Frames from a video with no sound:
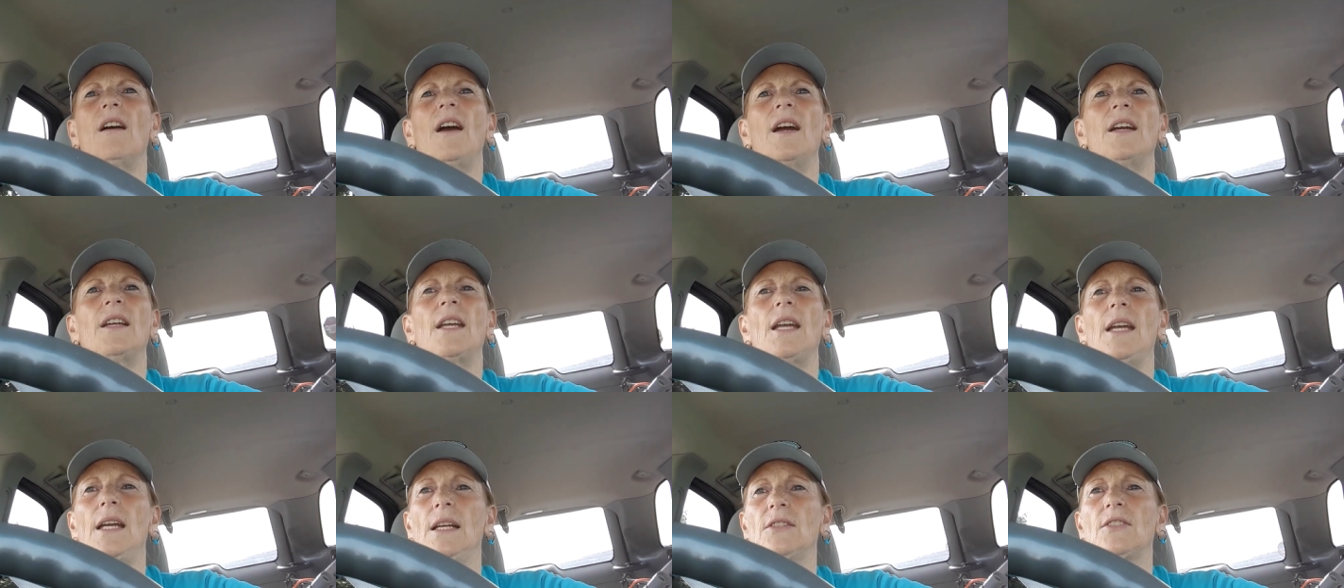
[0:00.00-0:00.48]
I
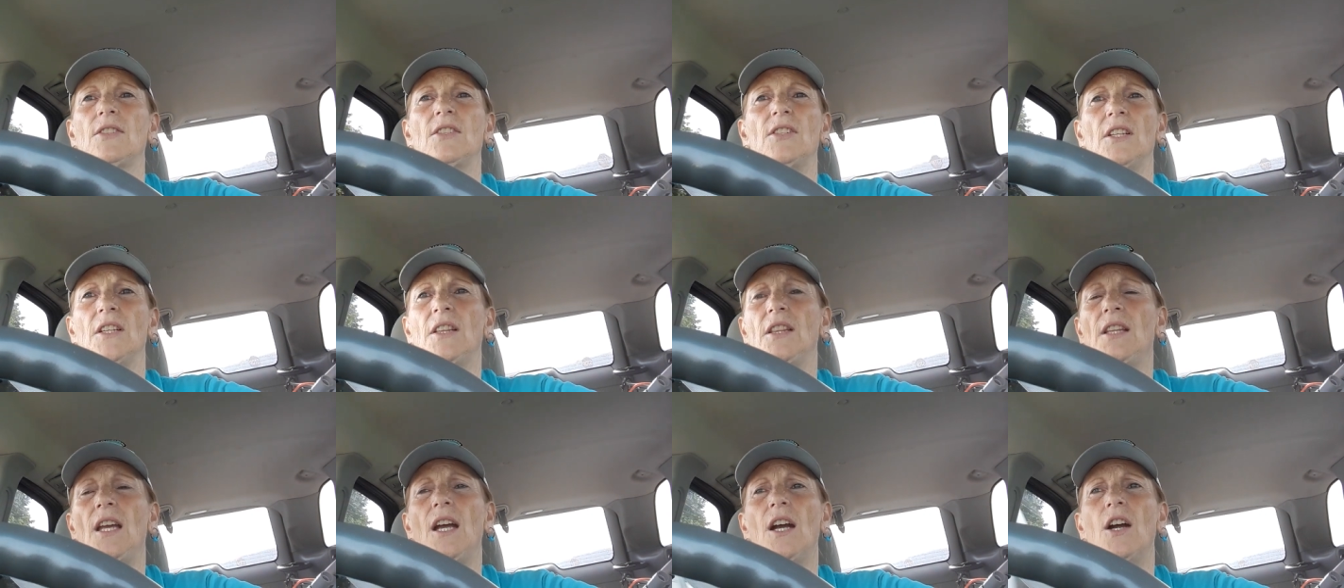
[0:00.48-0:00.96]
can't
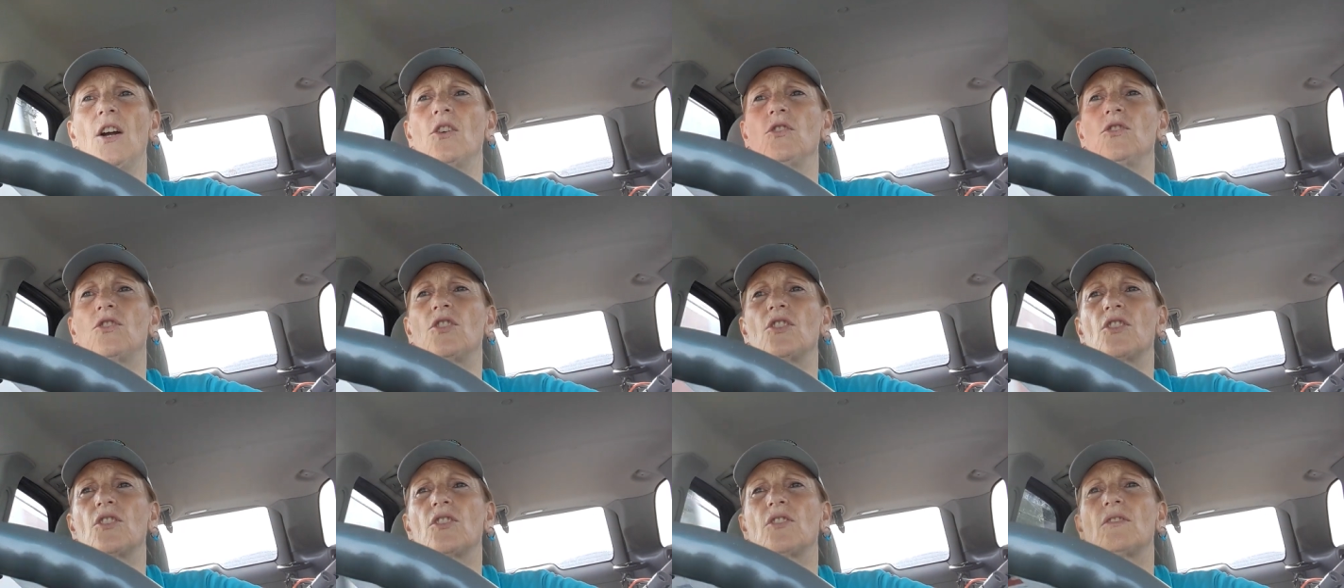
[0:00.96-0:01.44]
sit there and
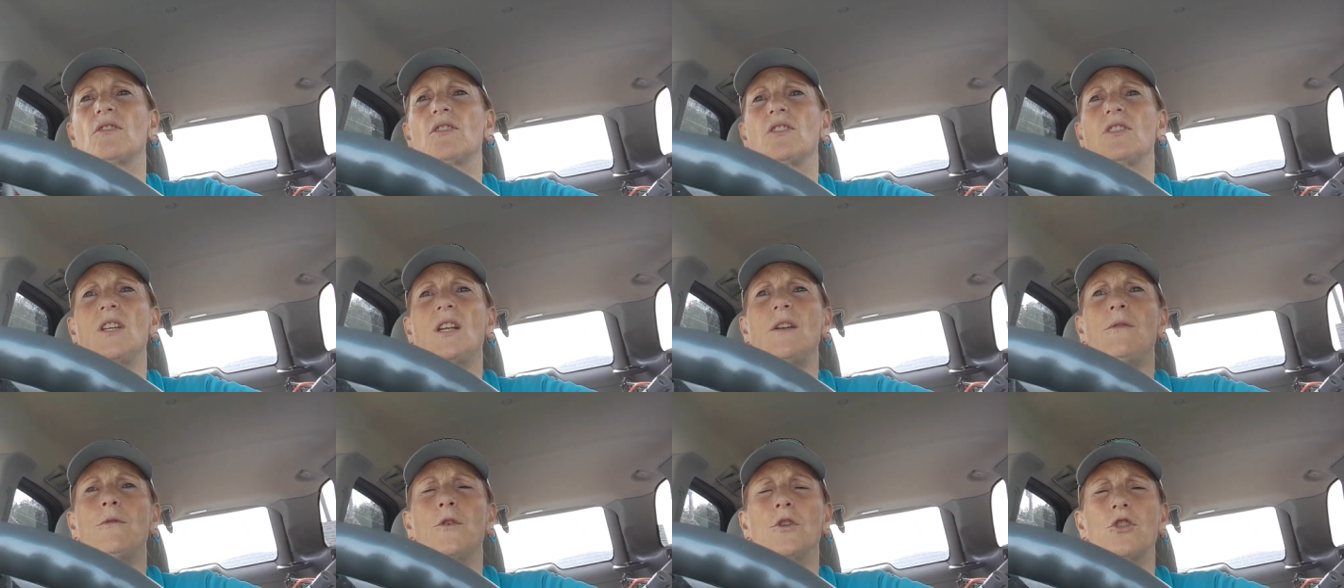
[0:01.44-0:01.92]
just
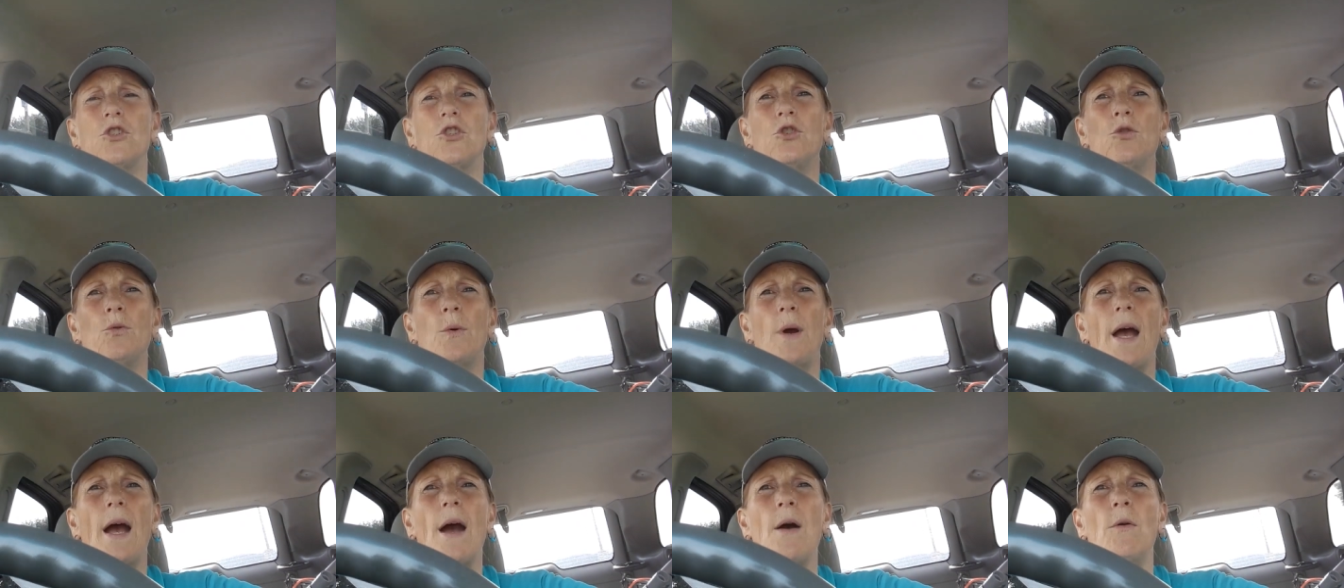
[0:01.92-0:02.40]
sit for
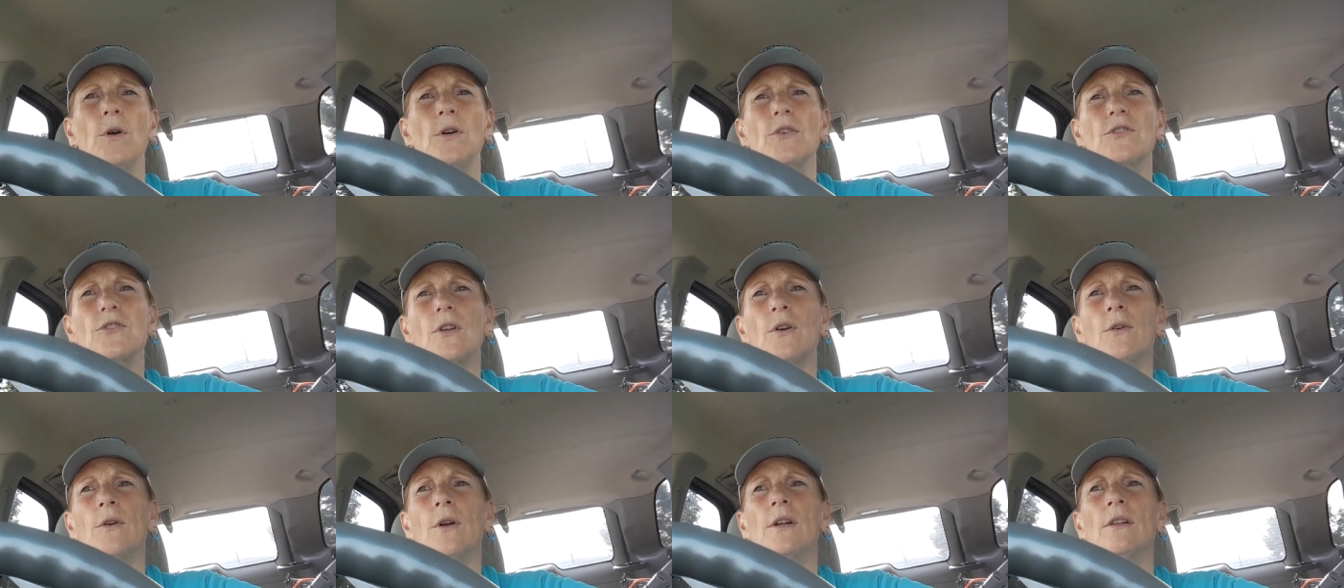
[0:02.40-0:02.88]
two
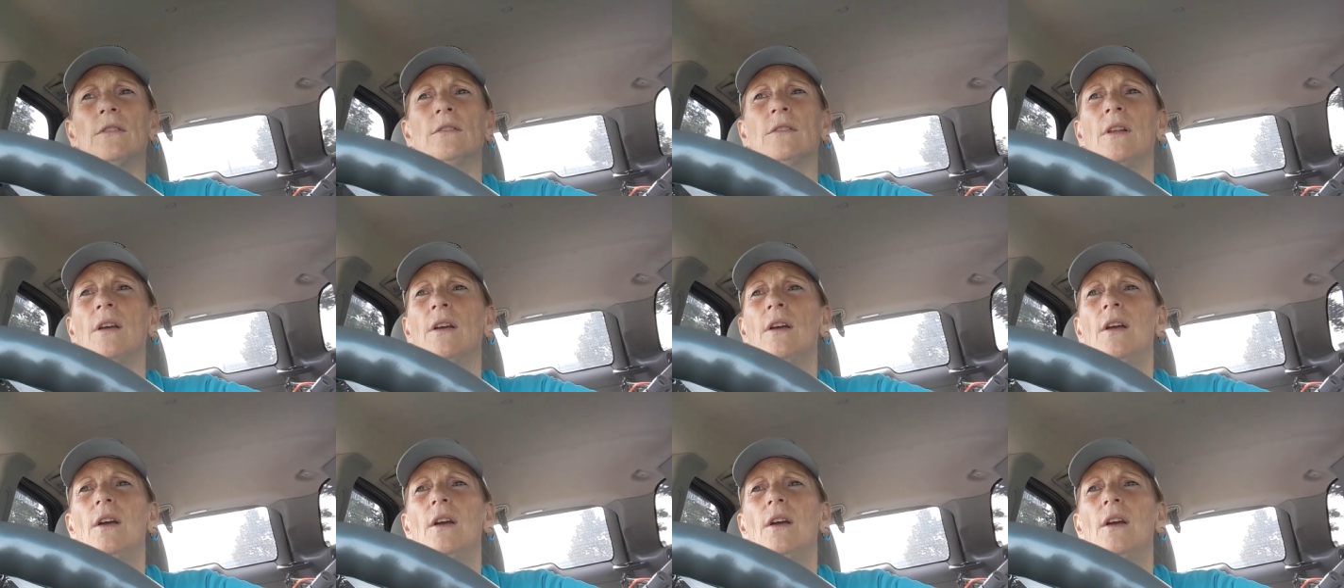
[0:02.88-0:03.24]
hours or